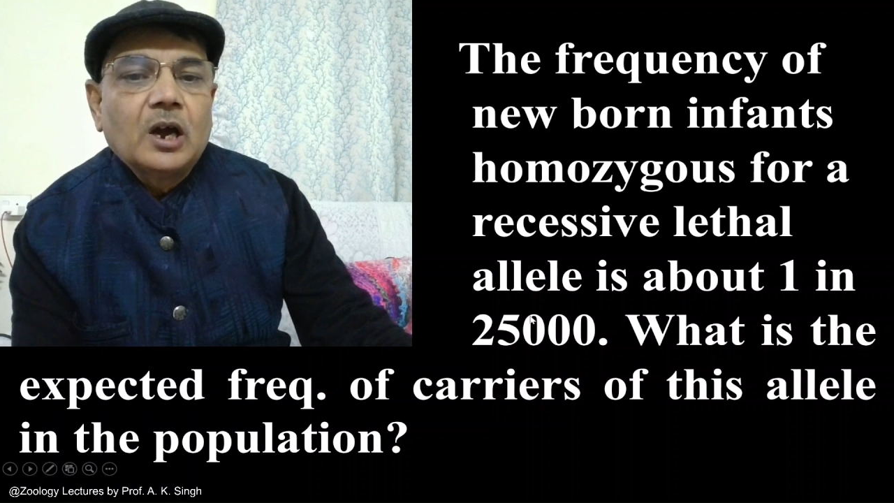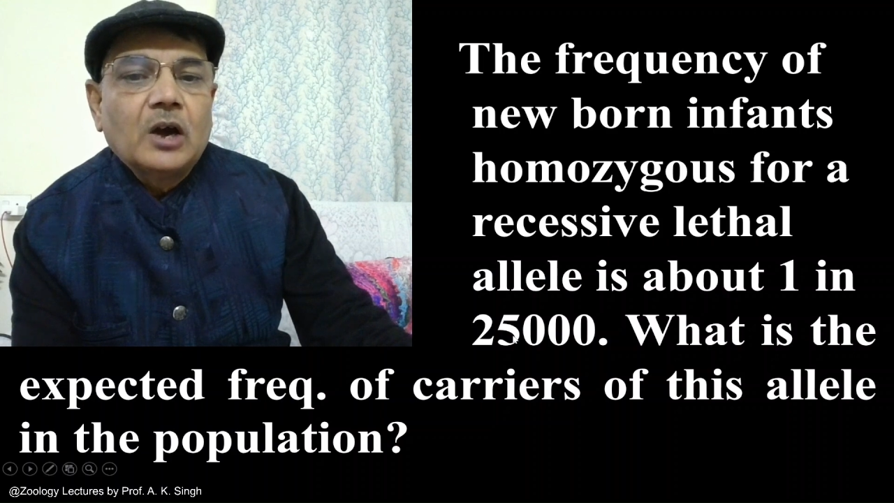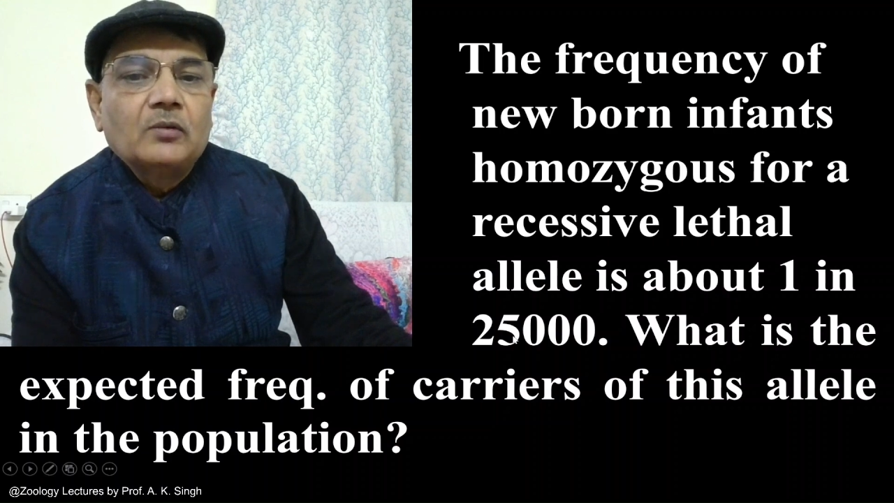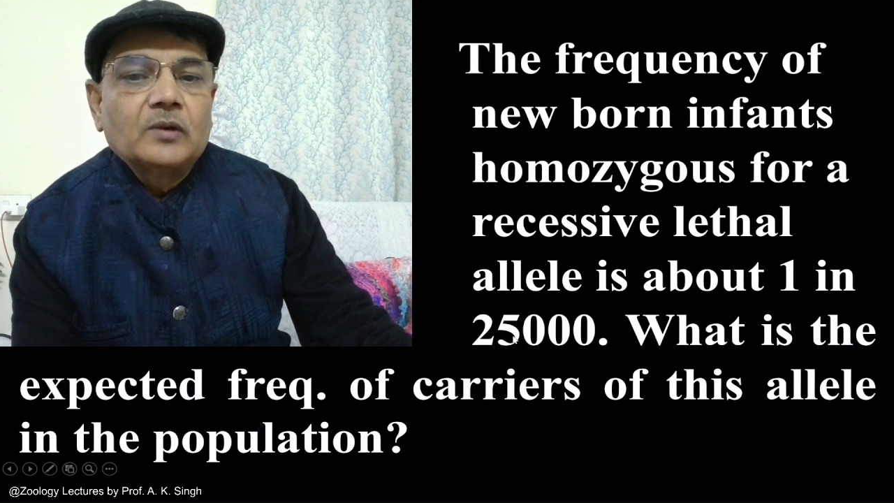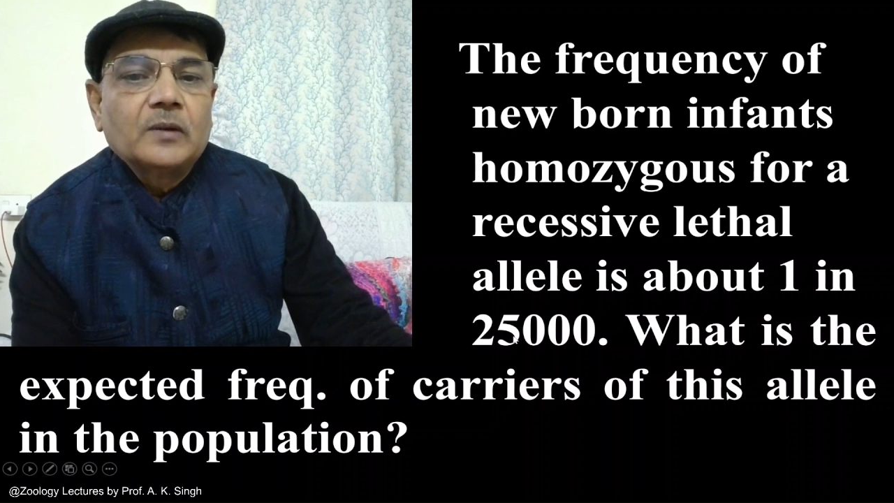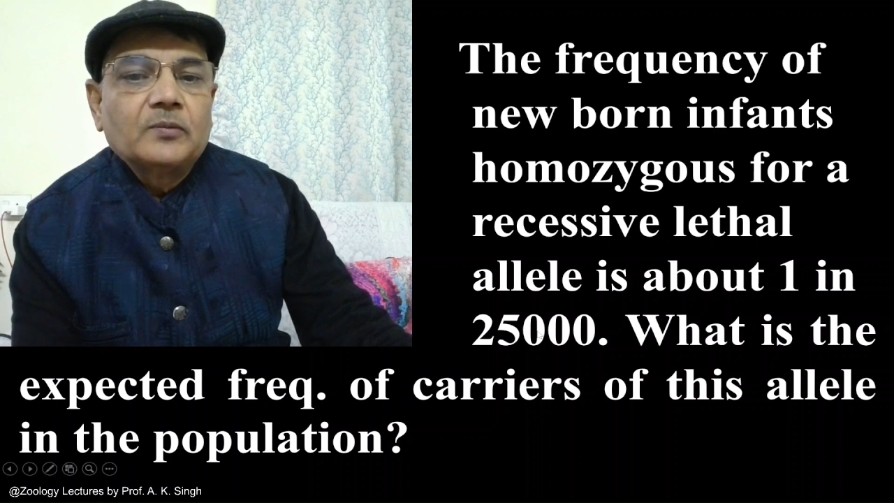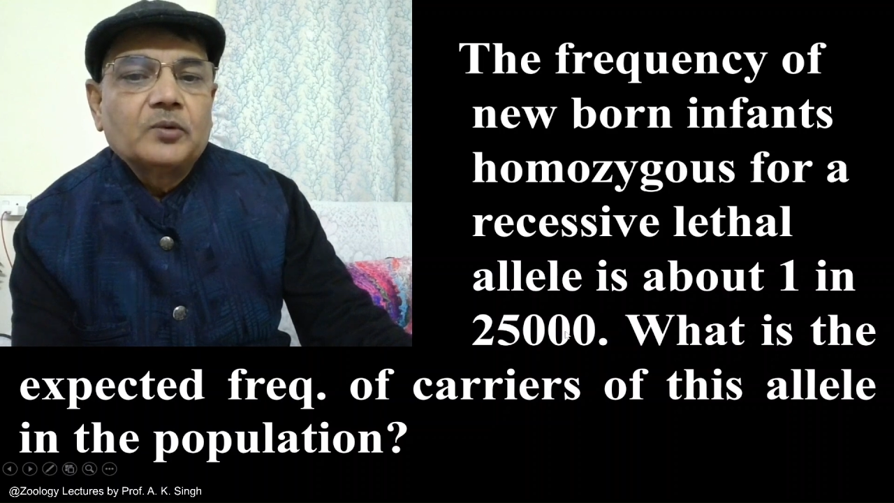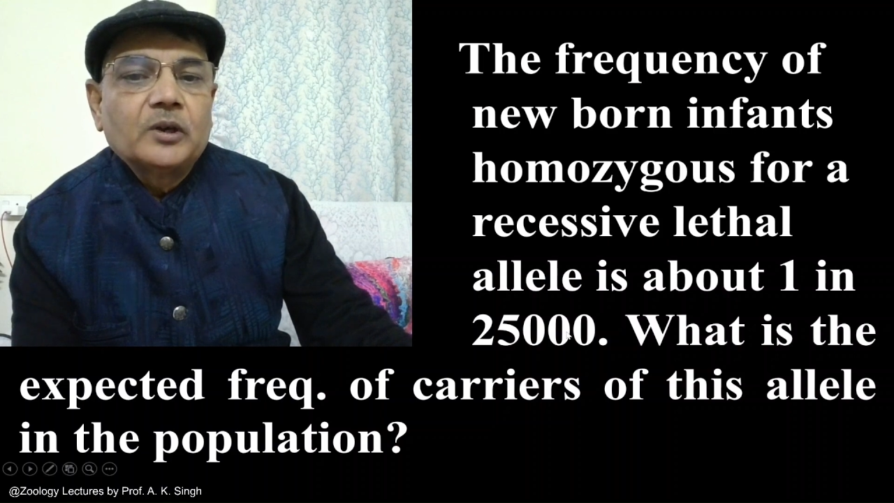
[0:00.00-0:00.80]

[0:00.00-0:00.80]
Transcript: out of